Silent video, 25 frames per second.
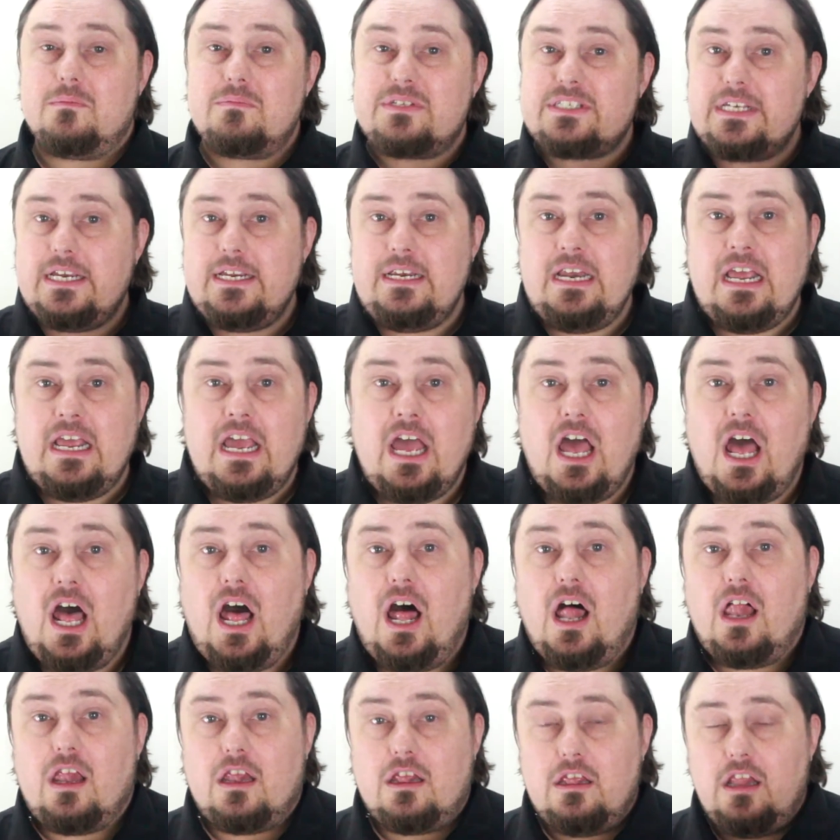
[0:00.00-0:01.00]
seeing
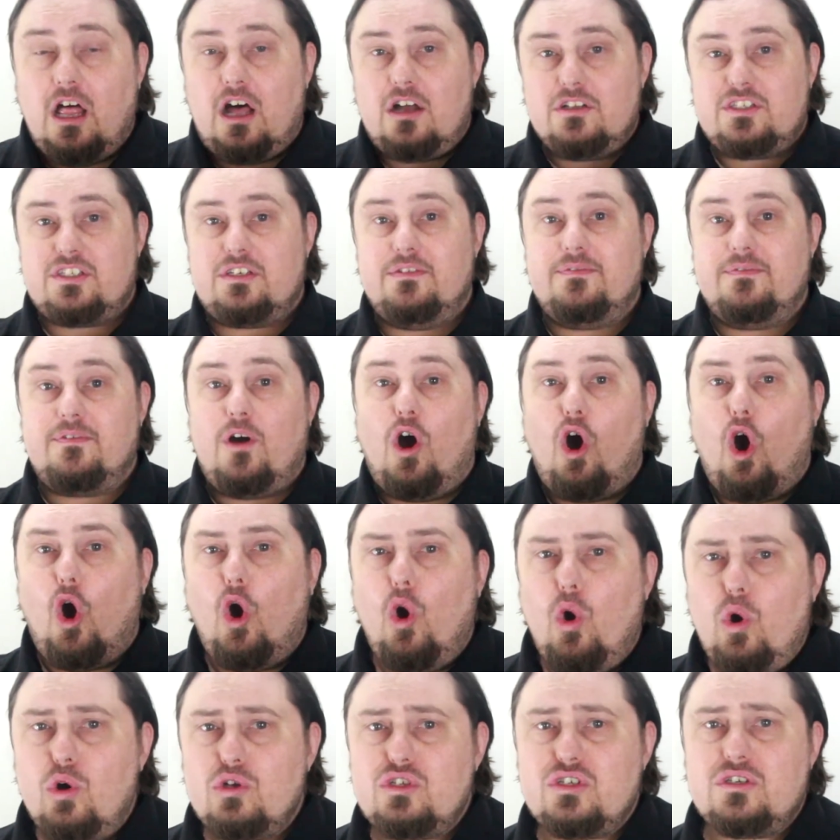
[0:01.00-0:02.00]
lots of
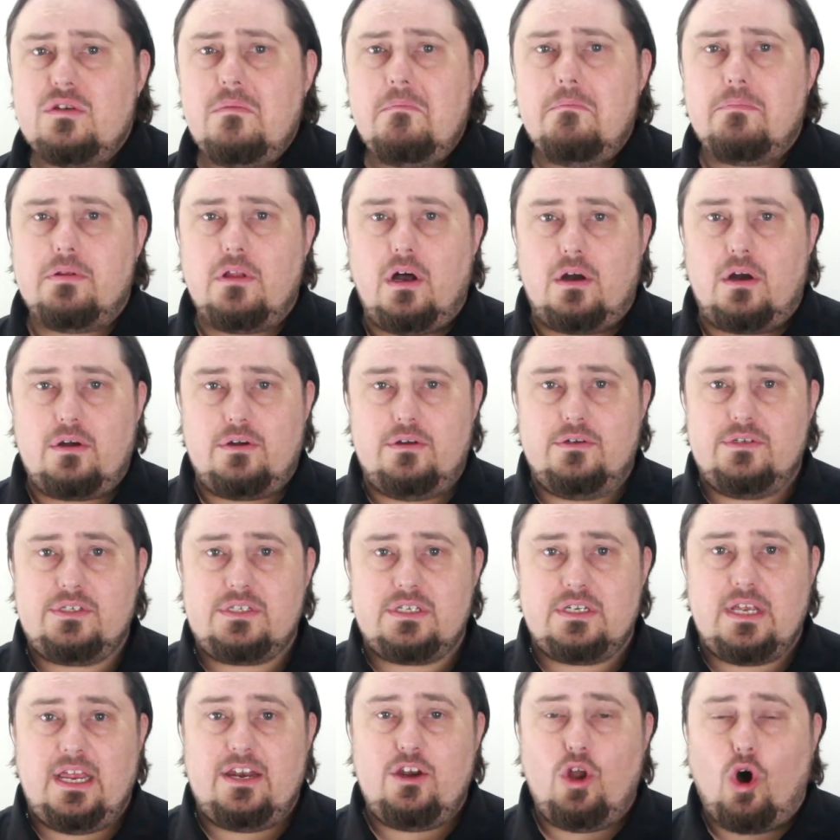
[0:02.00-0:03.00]
awesome bloggers
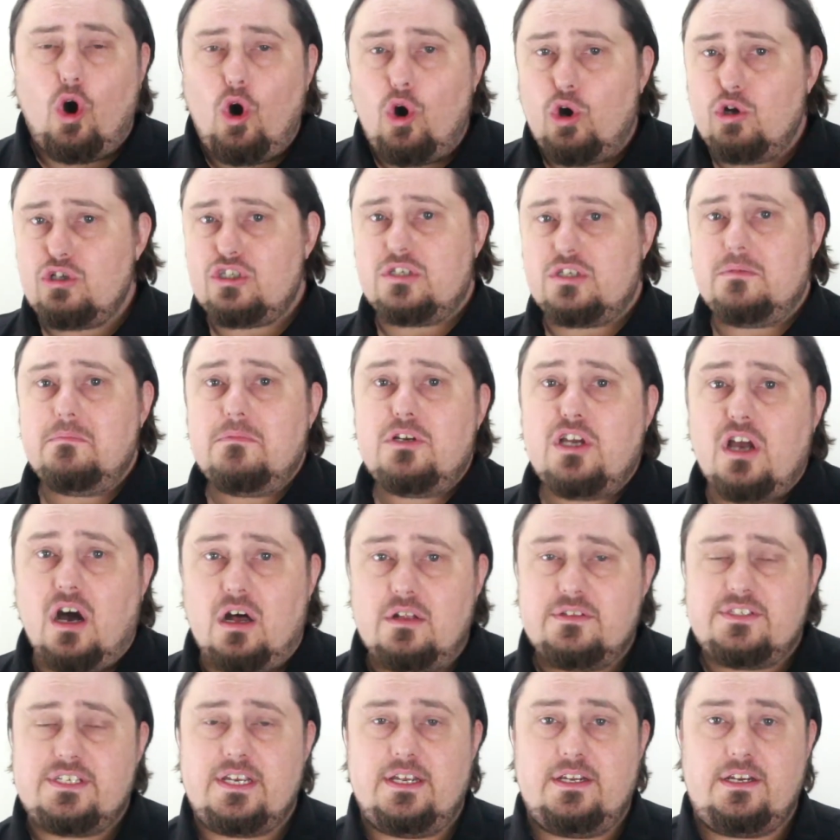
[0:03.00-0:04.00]
and awesome
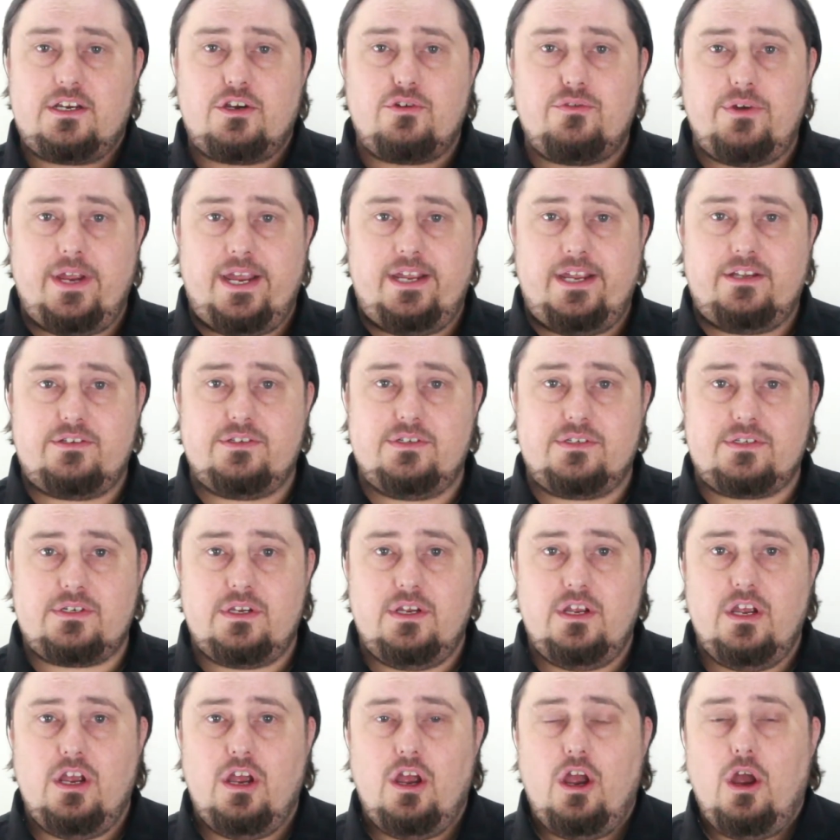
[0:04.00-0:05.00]
content creators
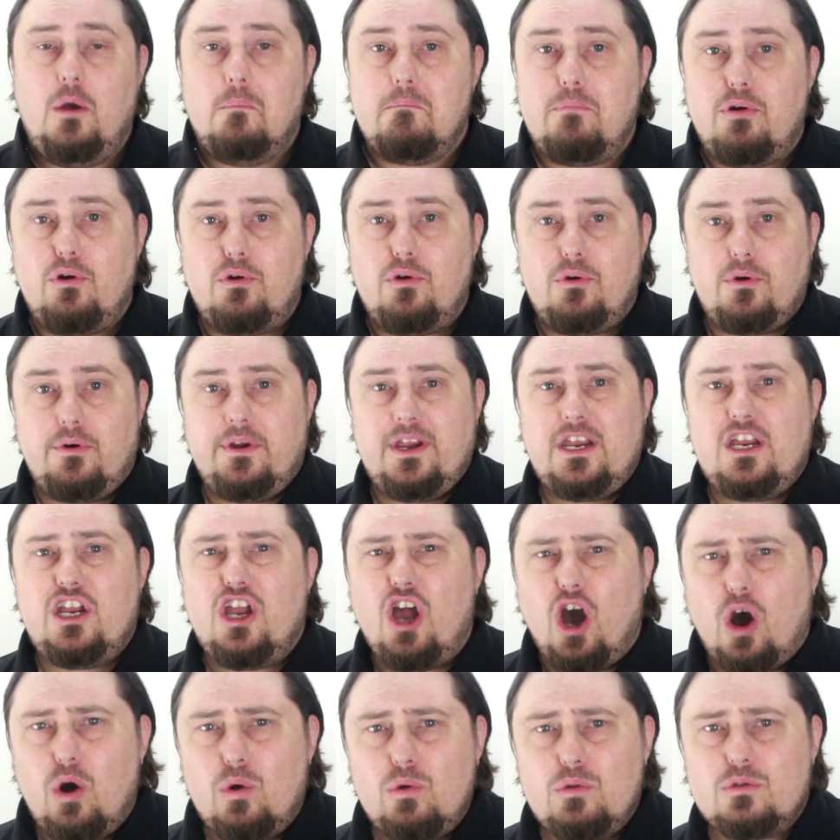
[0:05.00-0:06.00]
pouring
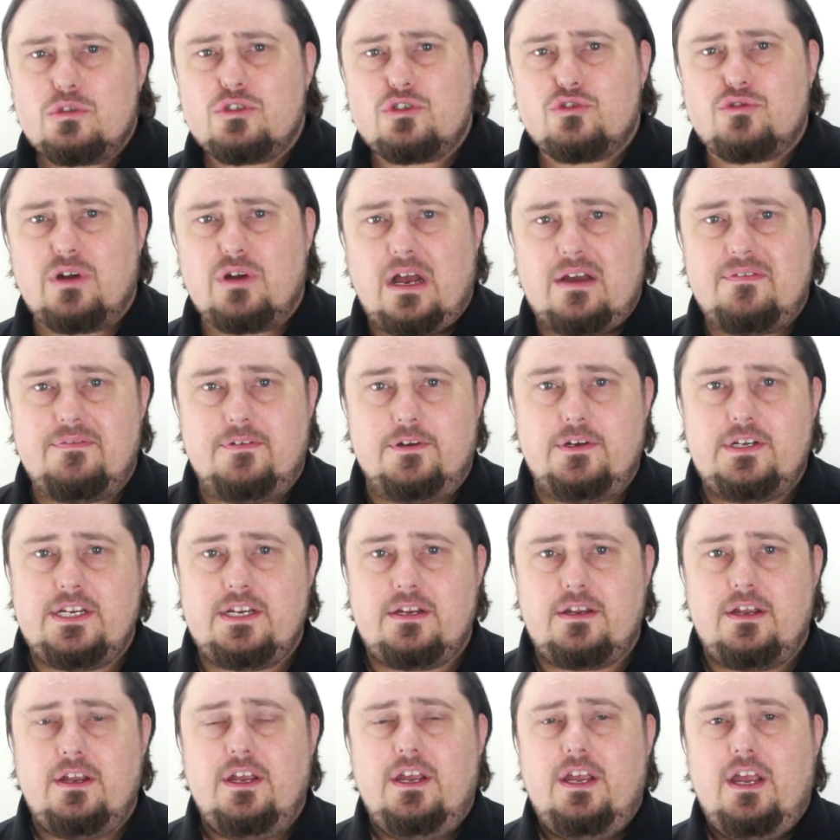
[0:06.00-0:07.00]
cold traffic
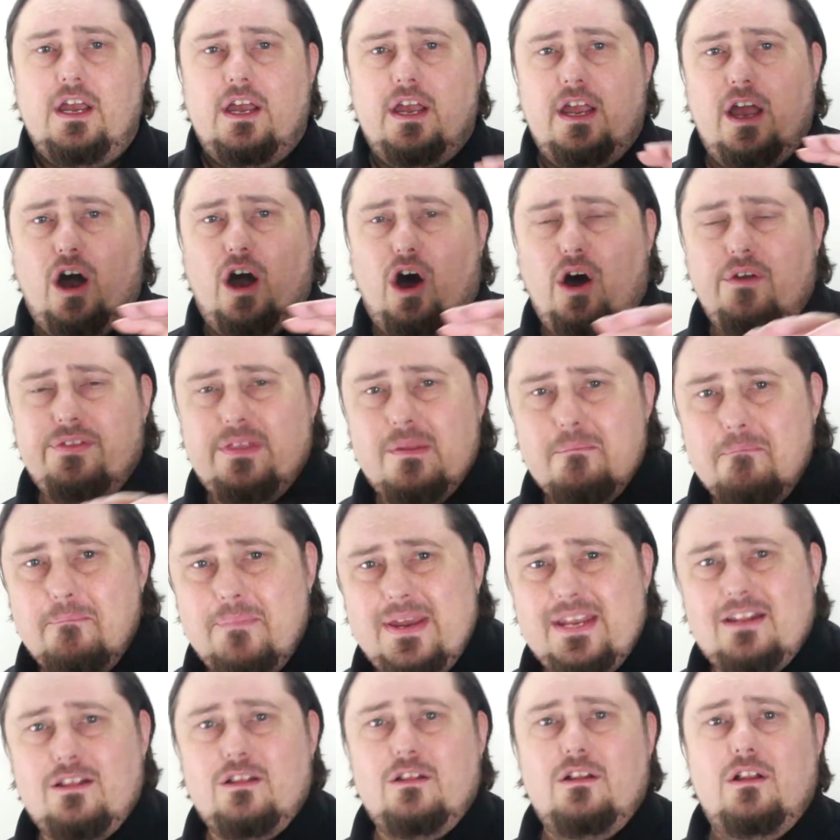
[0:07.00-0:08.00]
on the
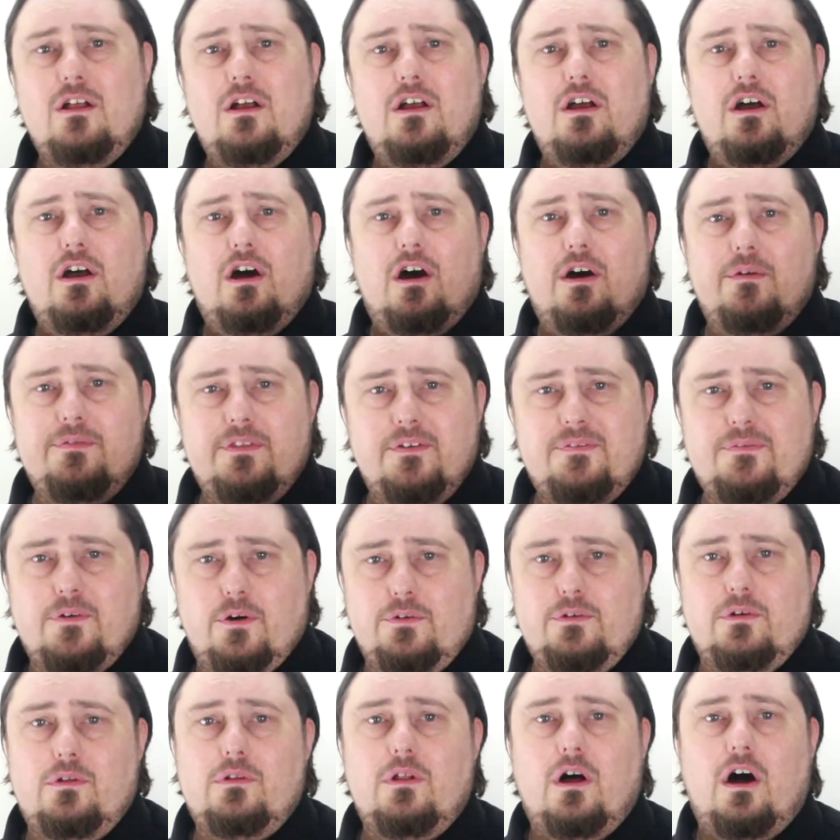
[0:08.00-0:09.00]
middle of the
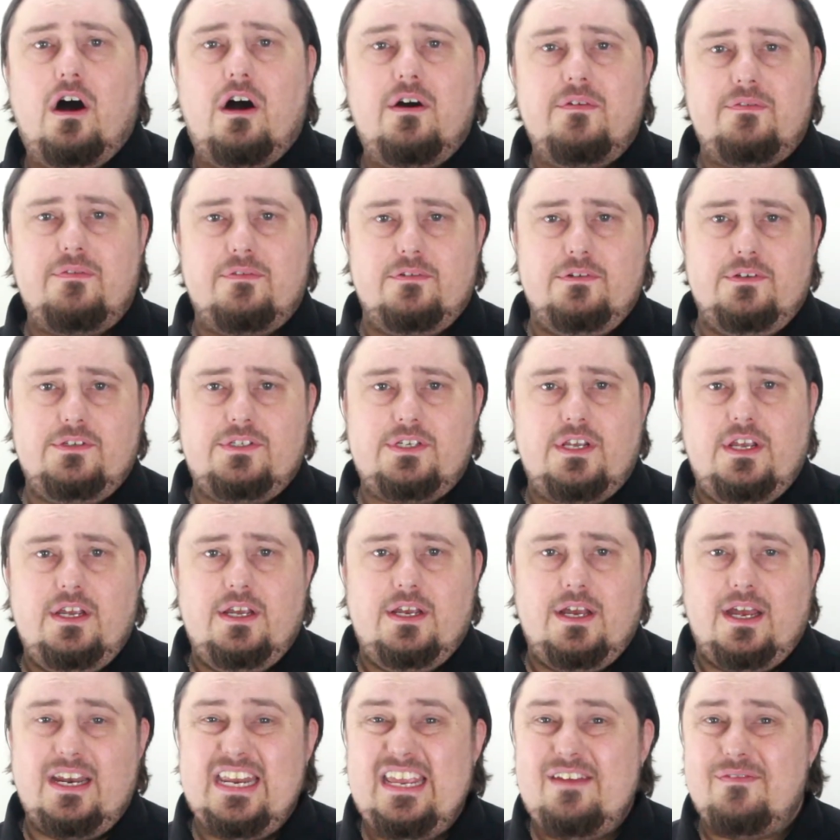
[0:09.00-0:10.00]
funnel offers
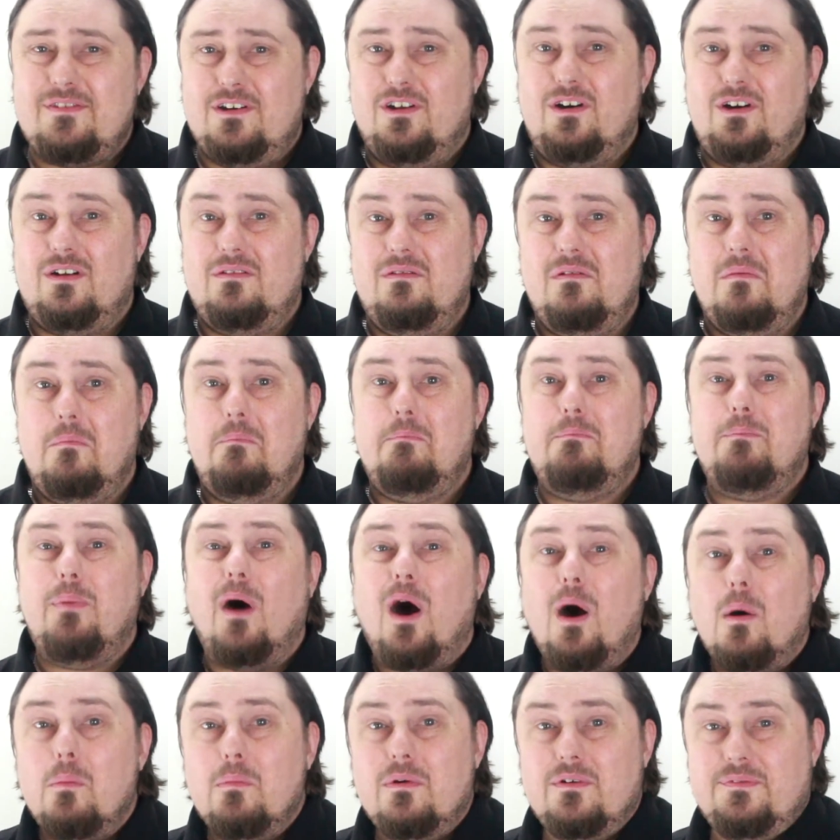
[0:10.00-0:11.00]
and even on
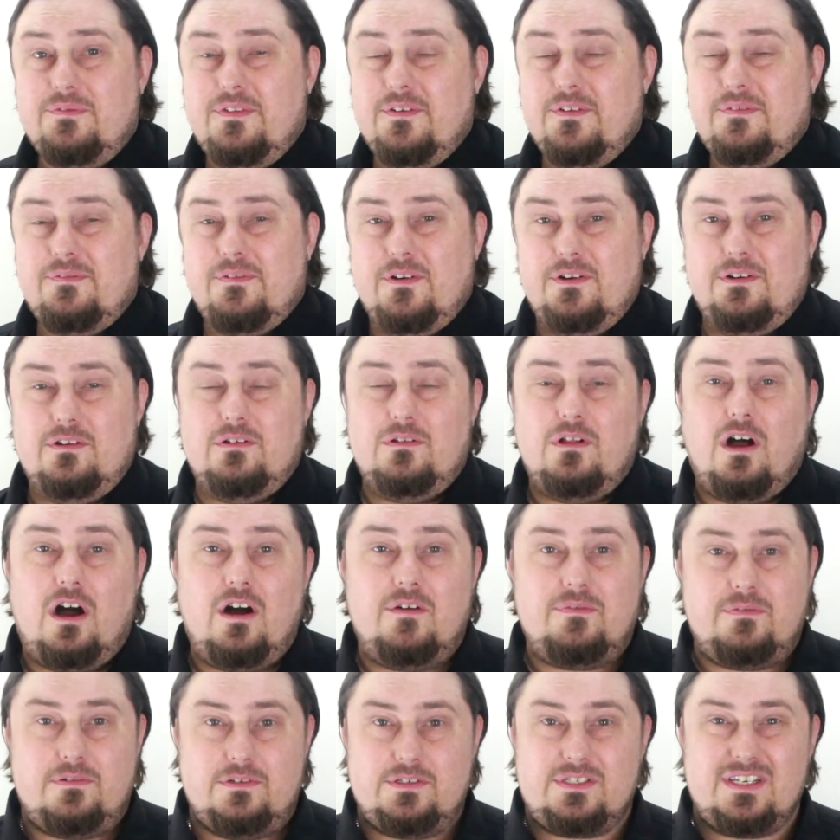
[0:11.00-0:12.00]
bottom of the funnel
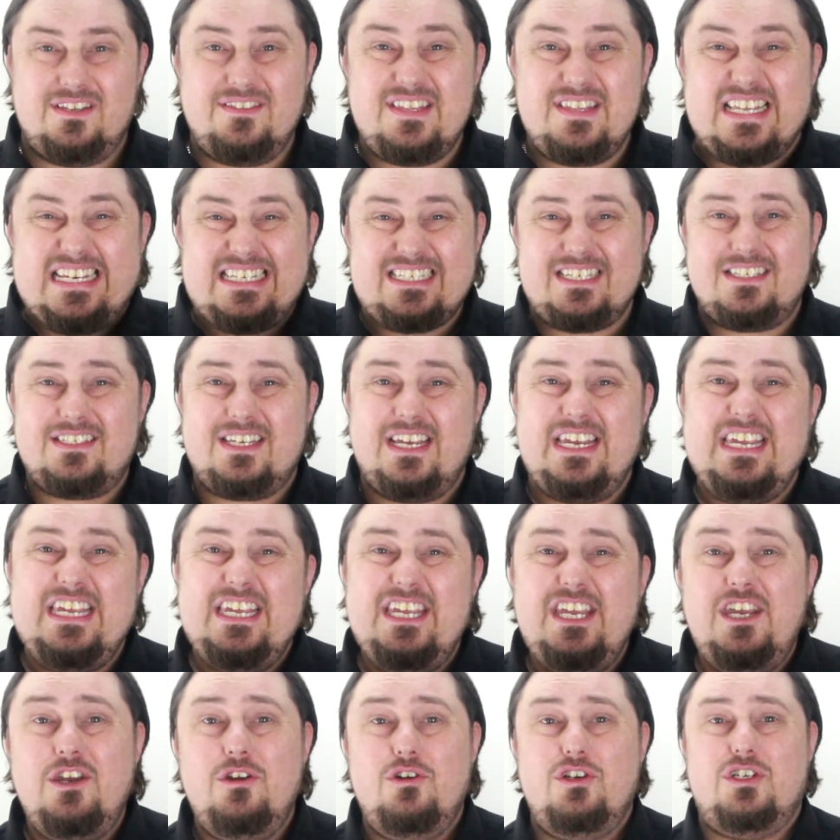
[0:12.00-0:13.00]
offers, and this is a
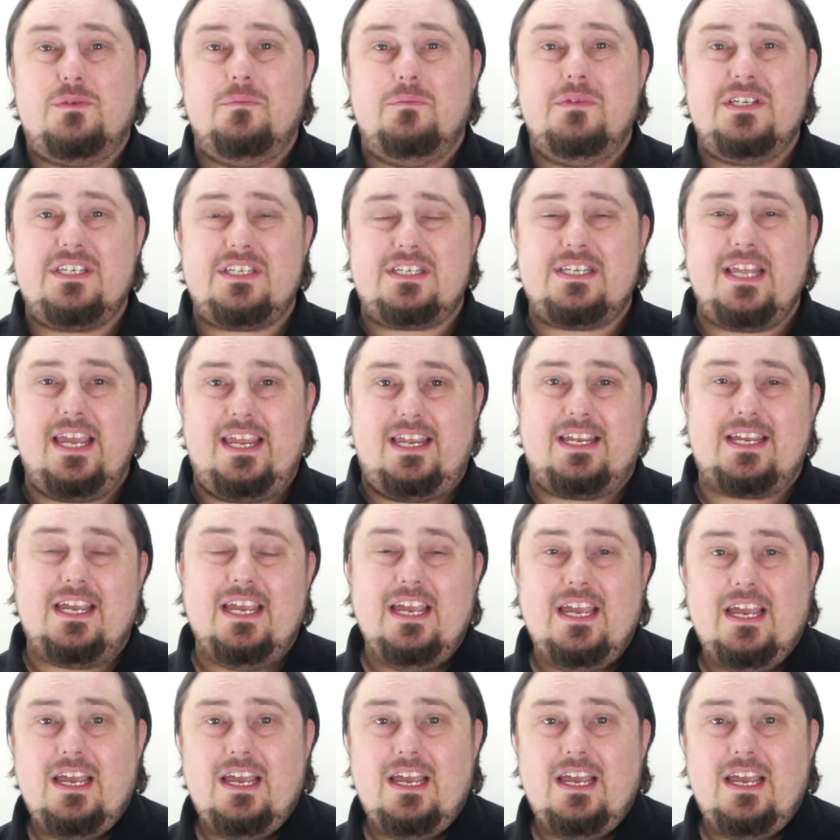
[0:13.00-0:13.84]
huge mistake.